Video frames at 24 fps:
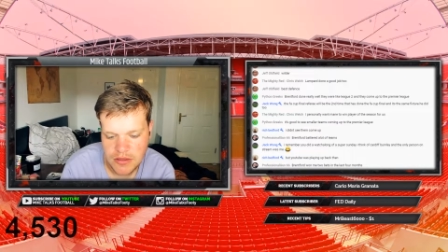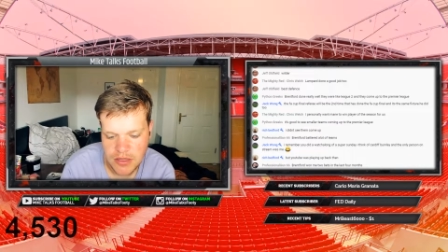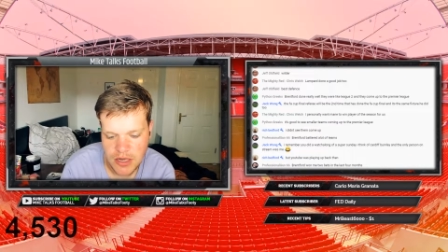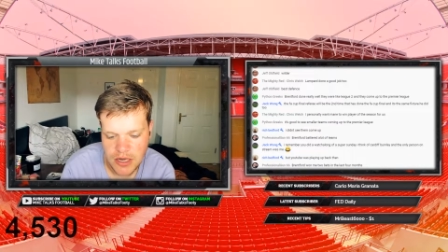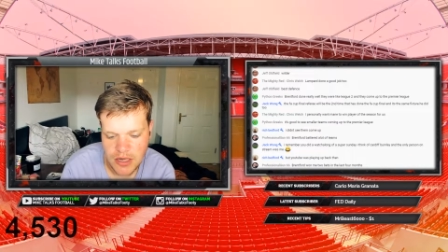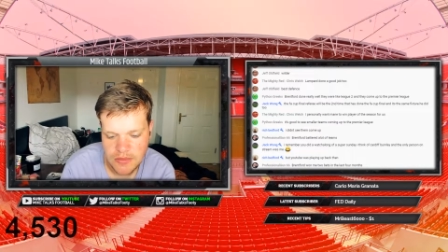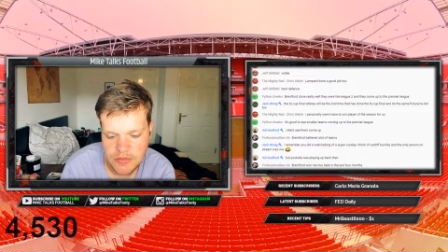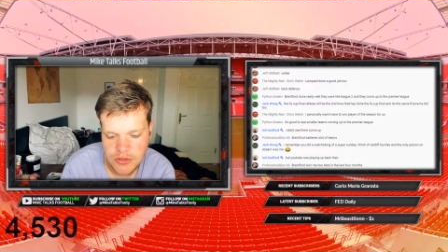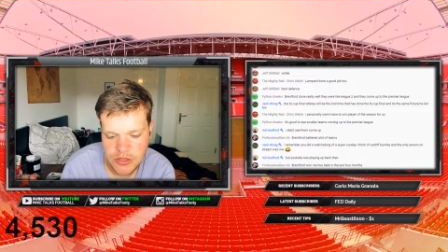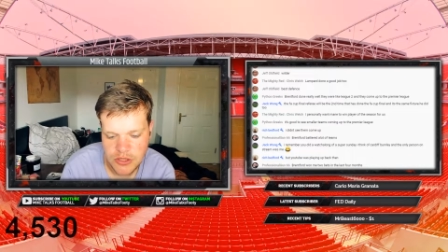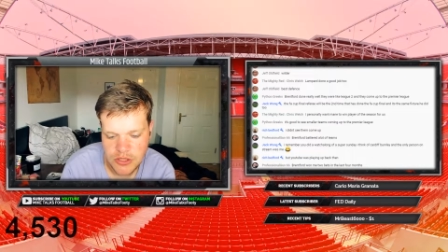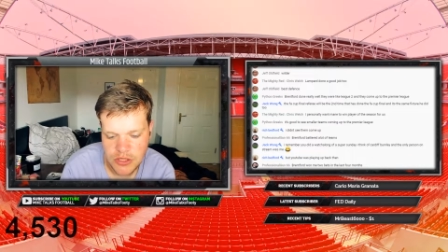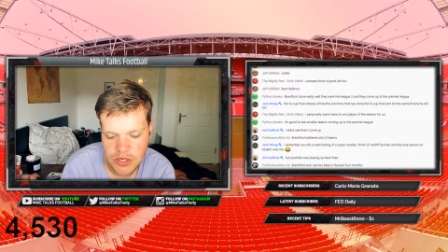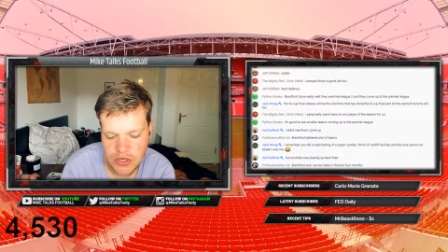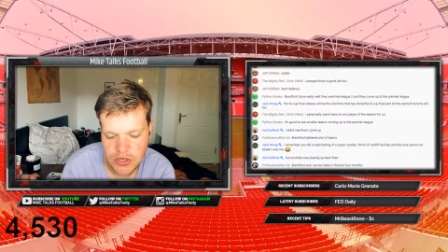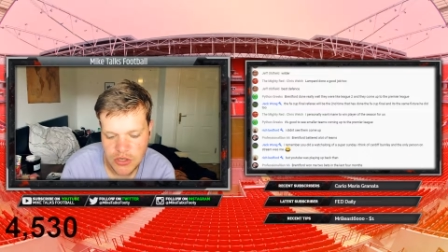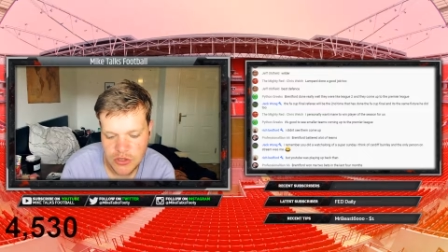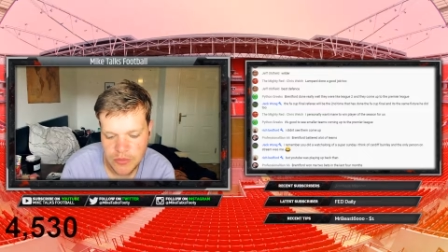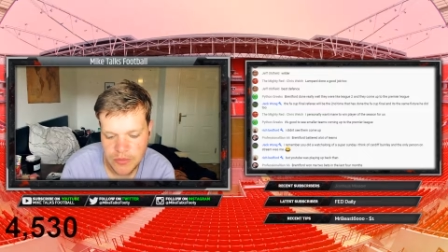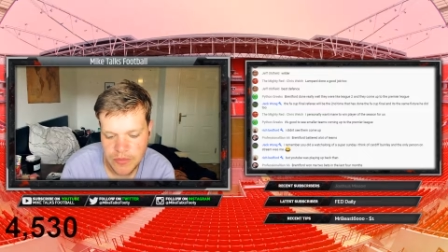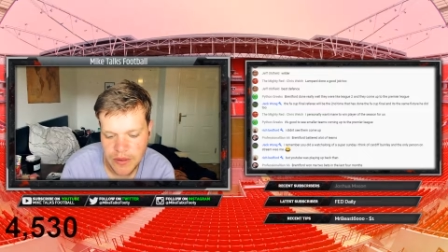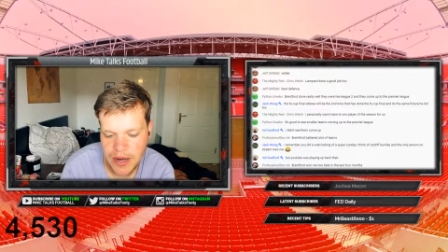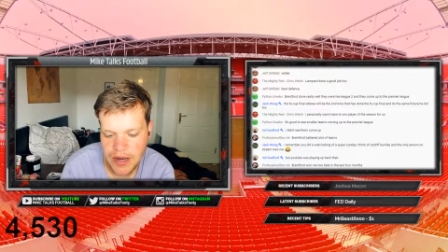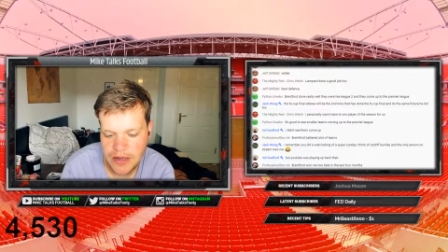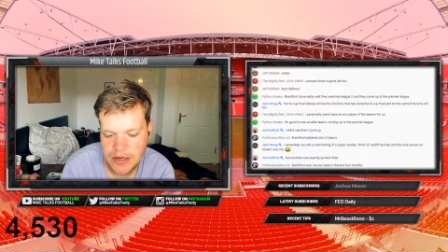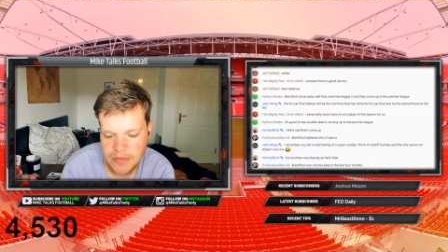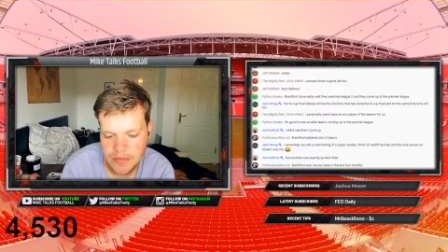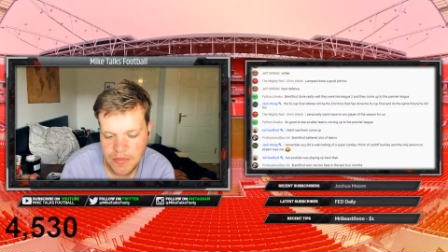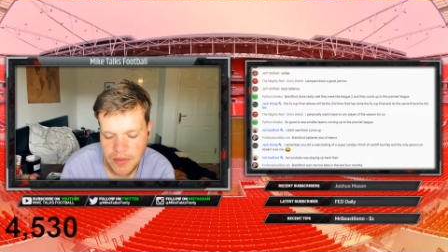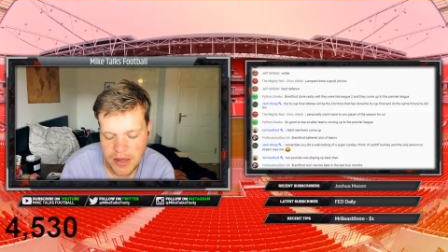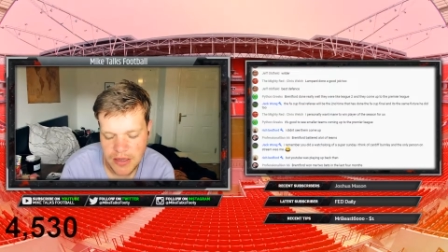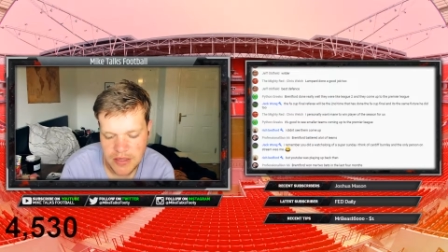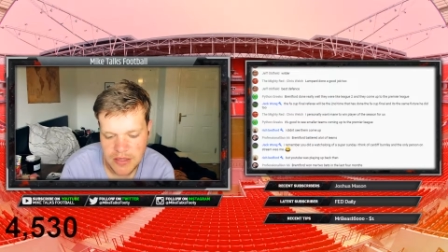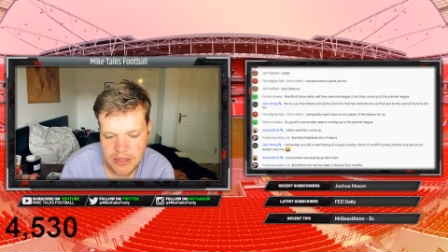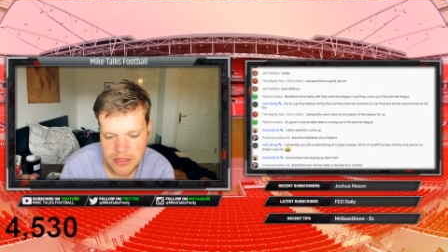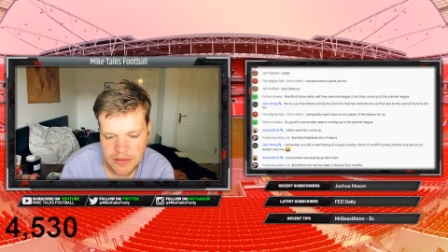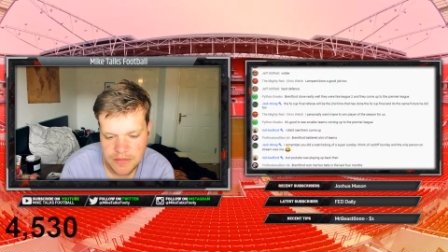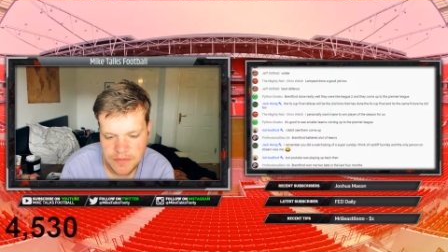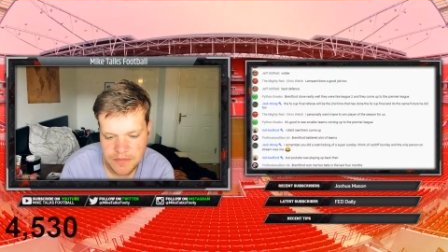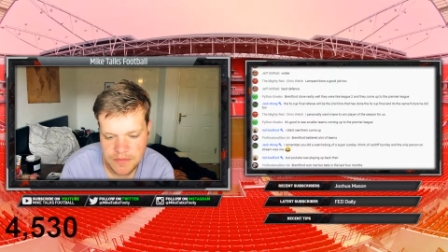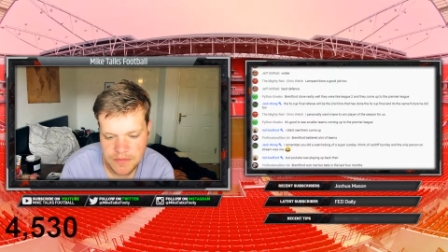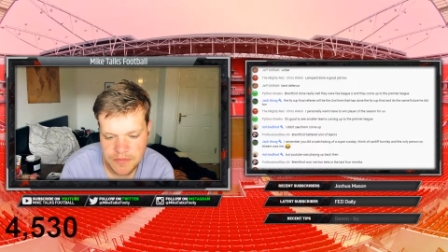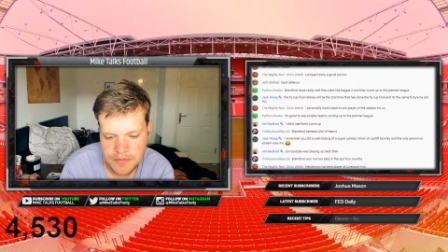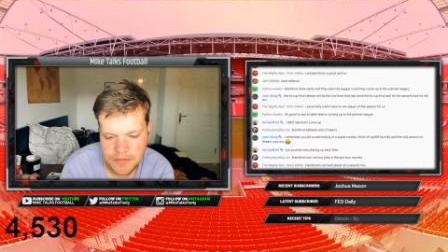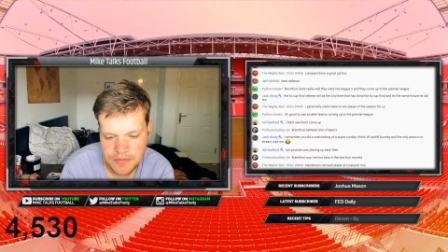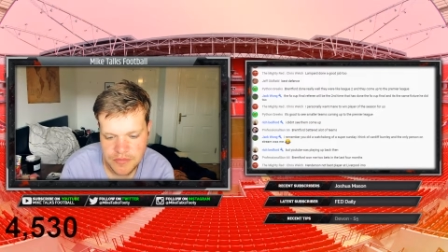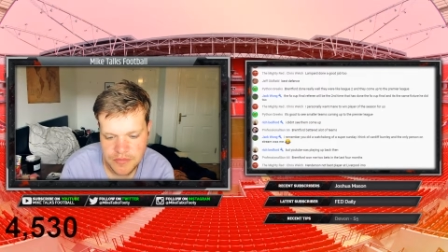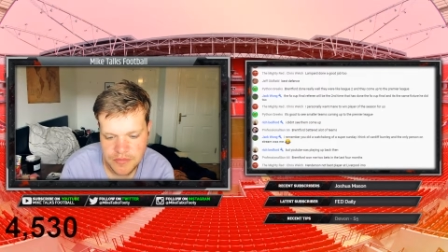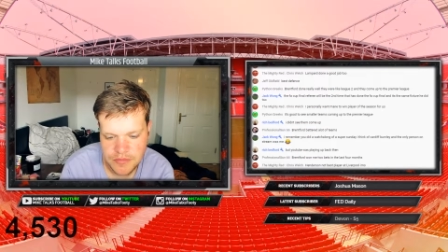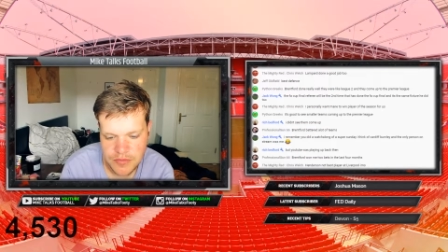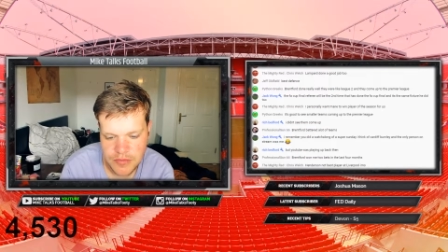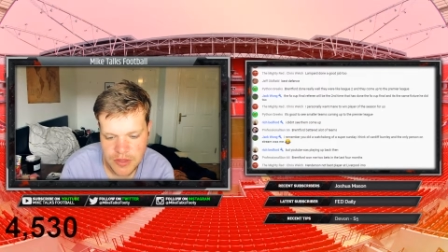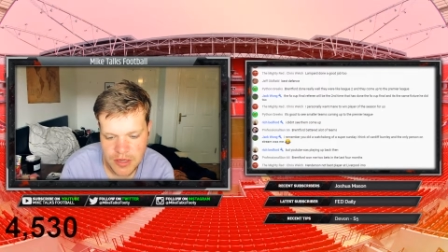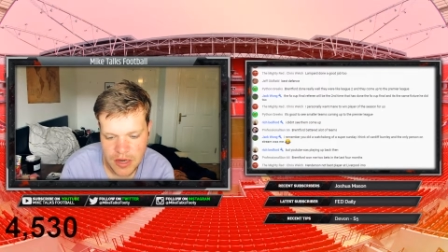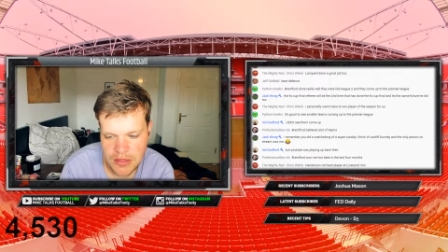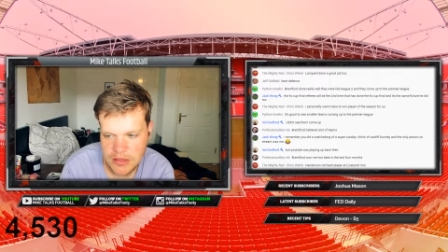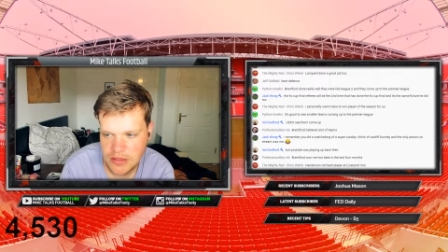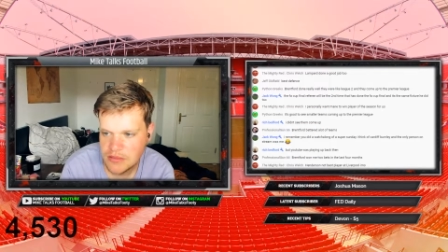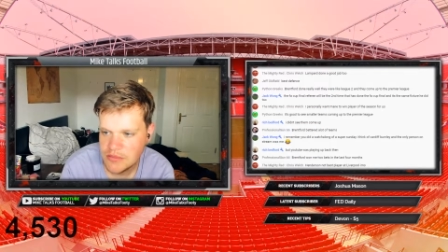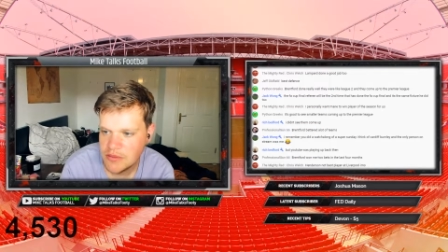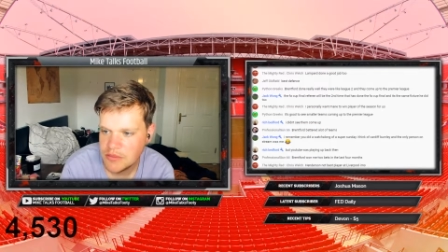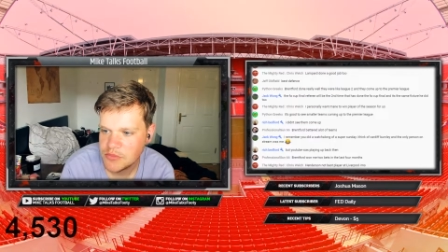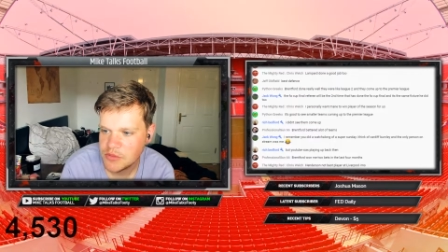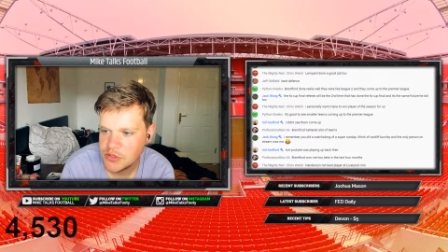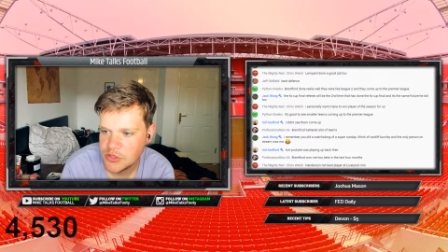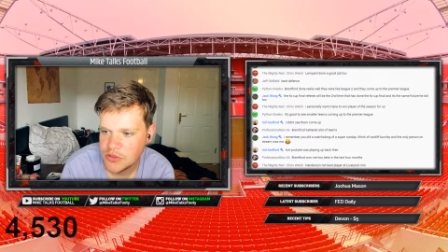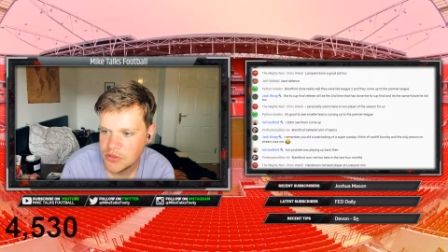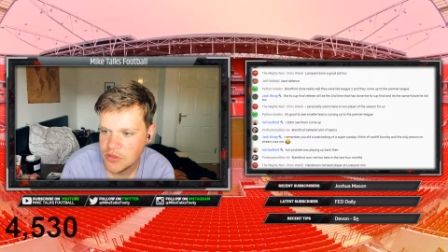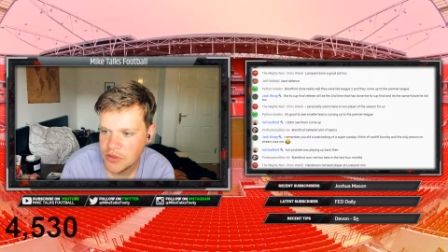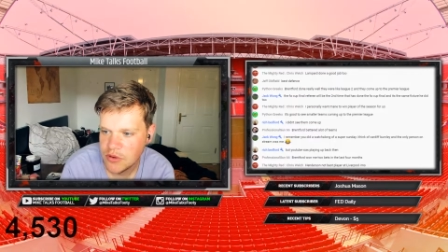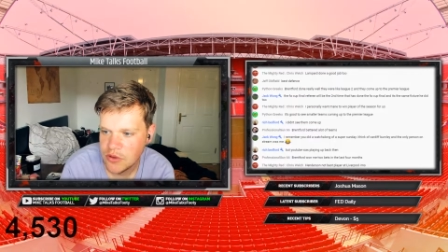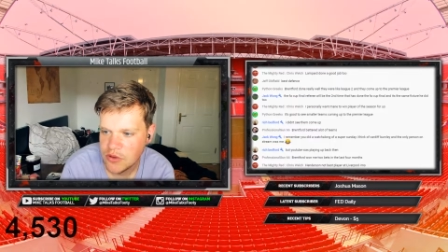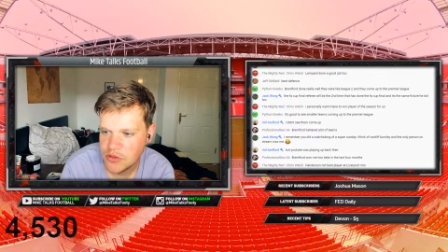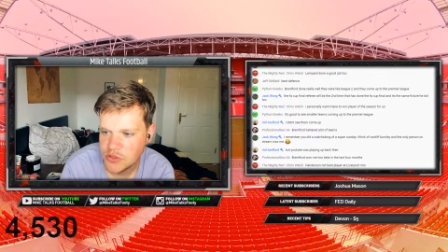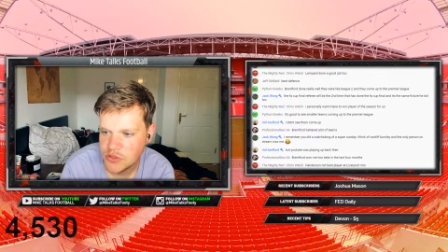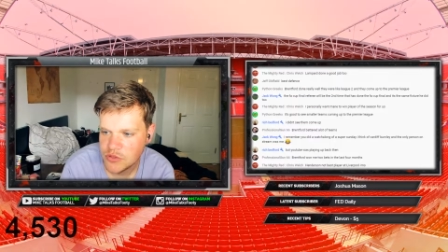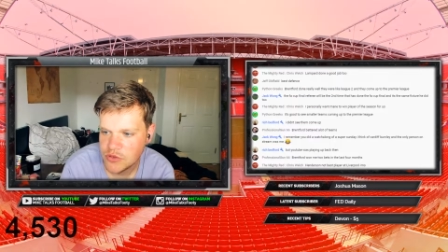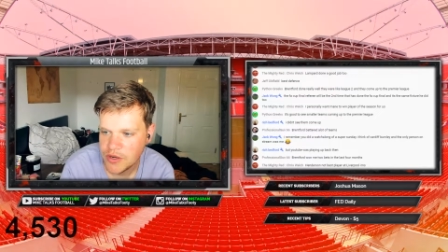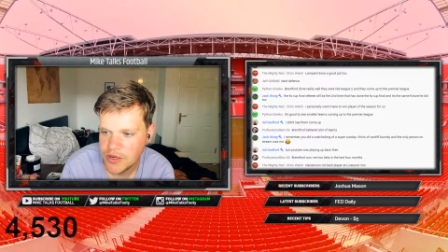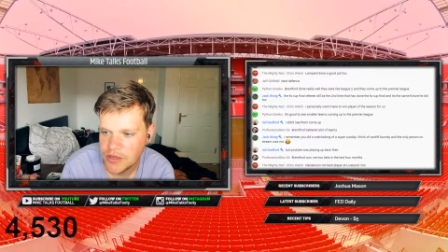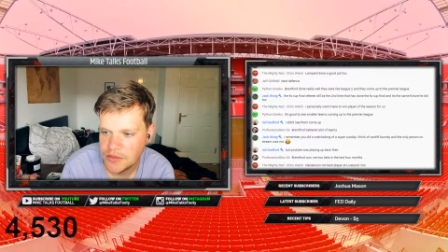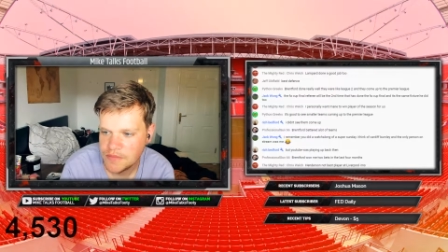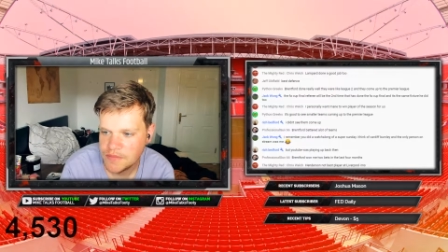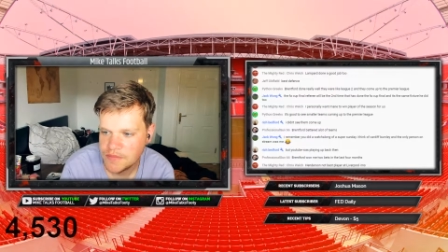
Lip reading: I'm so bad at betting. I sometimes do the lottery.